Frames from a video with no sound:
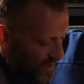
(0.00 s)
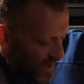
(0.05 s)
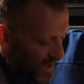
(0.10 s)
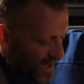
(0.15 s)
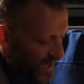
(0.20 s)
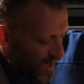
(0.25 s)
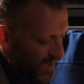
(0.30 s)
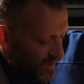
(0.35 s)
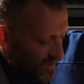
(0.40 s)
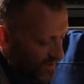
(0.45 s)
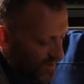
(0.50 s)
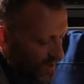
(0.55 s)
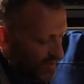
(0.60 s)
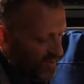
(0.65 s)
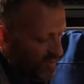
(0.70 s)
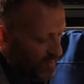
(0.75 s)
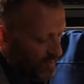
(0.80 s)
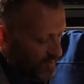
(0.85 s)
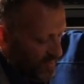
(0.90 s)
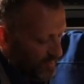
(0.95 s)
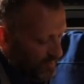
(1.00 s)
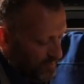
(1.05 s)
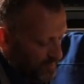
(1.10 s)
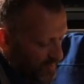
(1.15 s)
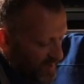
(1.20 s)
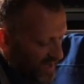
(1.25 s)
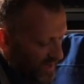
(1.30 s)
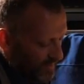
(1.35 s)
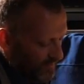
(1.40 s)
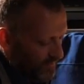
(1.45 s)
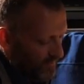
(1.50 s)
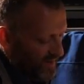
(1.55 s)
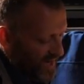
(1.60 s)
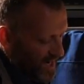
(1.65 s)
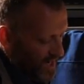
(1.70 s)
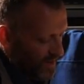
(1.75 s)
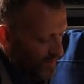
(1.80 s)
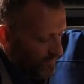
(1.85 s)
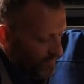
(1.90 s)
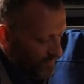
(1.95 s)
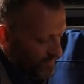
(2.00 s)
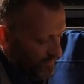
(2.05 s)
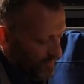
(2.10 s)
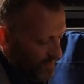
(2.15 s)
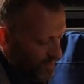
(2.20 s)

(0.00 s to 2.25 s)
Yeah, I'm a b- big fan of